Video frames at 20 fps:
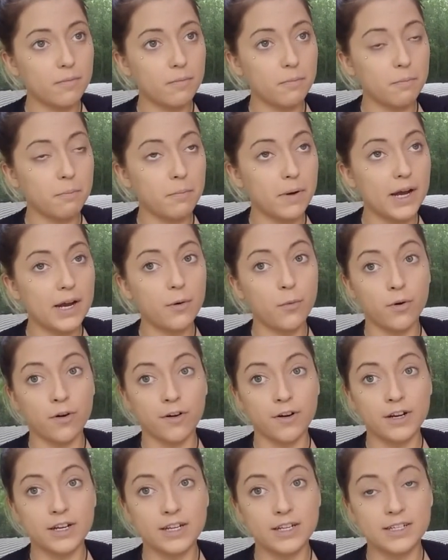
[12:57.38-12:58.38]
My
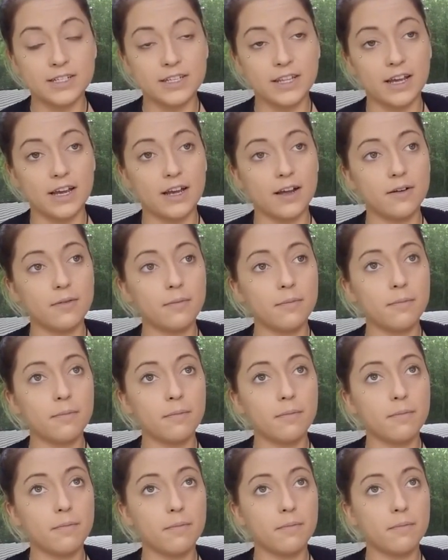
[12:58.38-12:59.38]
worry is that
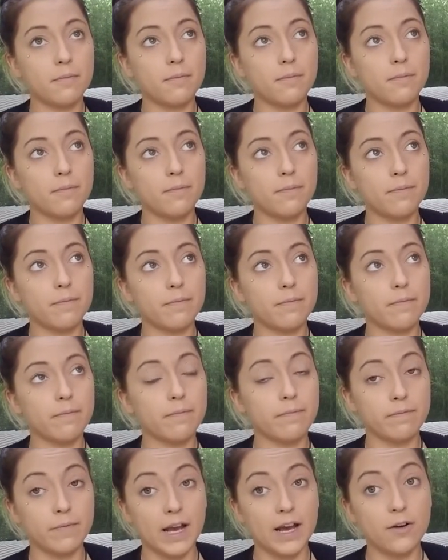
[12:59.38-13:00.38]

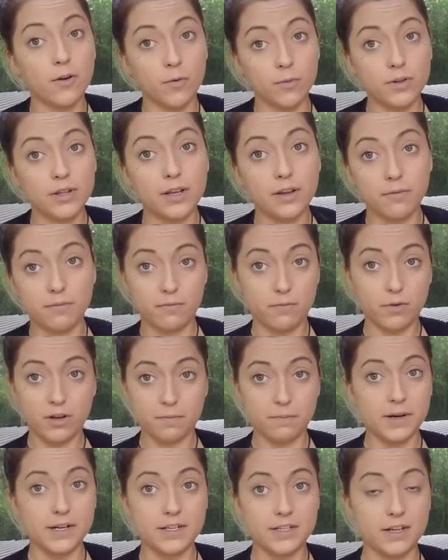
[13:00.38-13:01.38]
not only
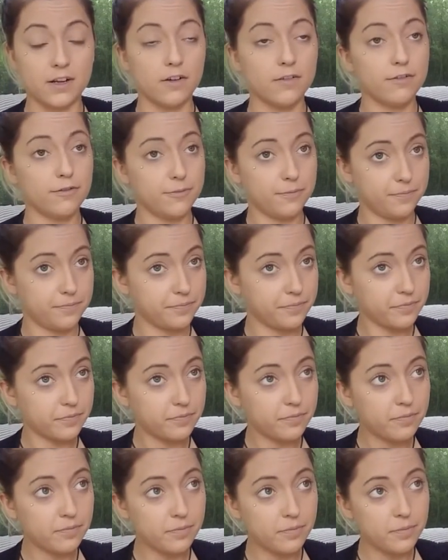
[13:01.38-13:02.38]
with myself,
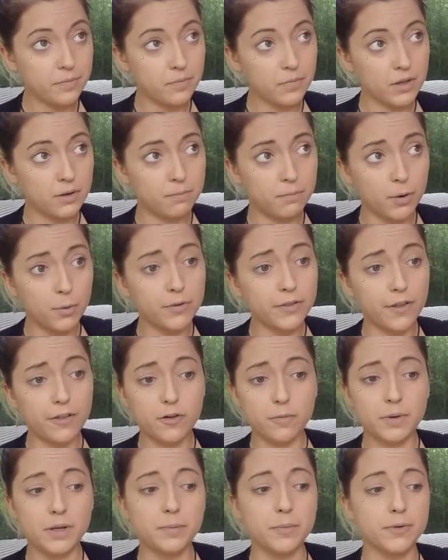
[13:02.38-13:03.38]
but with
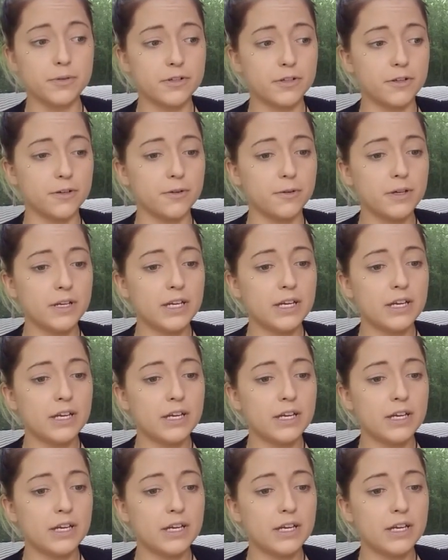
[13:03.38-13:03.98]
other people too,